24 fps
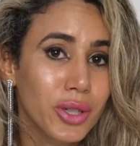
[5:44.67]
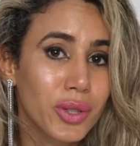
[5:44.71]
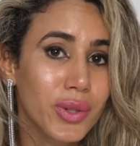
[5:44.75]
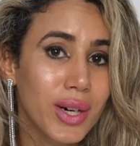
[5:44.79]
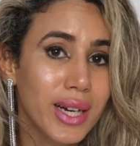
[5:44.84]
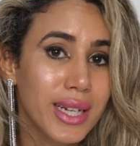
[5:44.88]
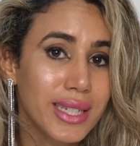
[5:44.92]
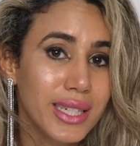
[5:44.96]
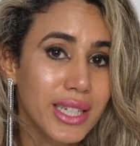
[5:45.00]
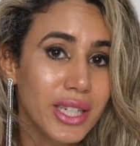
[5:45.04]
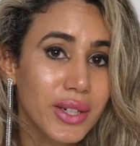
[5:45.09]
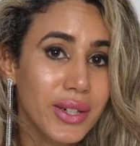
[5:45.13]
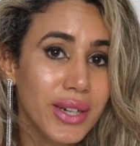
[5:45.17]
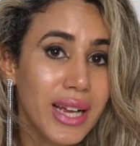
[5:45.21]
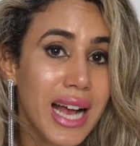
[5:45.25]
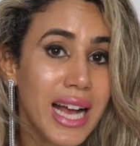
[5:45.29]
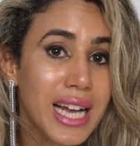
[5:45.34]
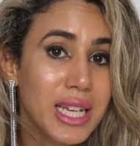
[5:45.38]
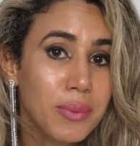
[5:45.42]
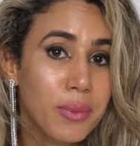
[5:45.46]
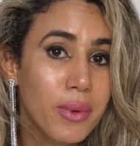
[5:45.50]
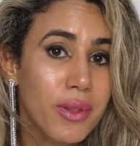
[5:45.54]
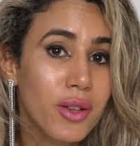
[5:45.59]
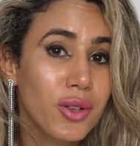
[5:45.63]
criteria
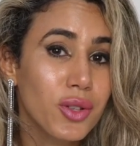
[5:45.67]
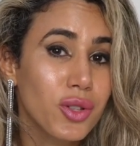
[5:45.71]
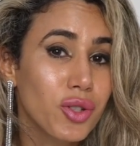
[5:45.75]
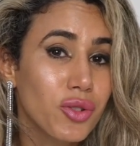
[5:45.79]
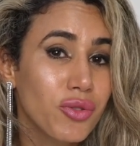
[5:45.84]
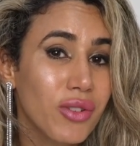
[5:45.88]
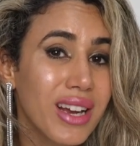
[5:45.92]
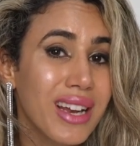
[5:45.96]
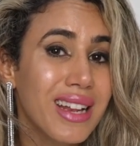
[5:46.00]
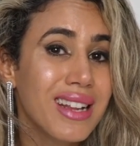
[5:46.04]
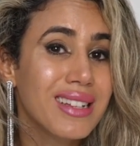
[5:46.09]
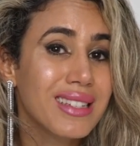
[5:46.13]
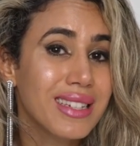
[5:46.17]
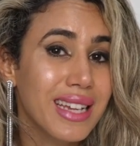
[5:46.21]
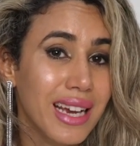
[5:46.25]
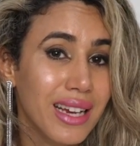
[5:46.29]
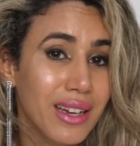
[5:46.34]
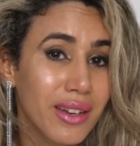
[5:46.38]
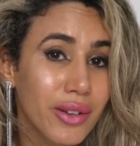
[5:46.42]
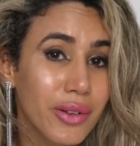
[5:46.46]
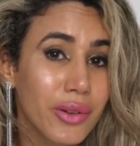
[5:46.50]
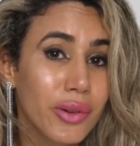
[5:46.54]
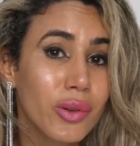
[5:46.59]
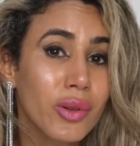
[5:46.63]
as per the Australian
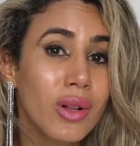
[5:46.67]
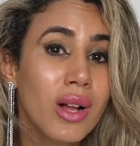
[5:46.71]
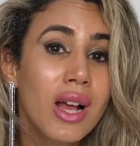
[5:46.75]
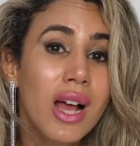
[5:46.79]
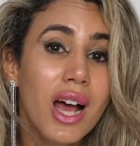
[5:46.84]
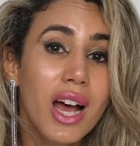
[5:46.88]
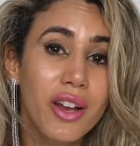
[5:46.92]
Technical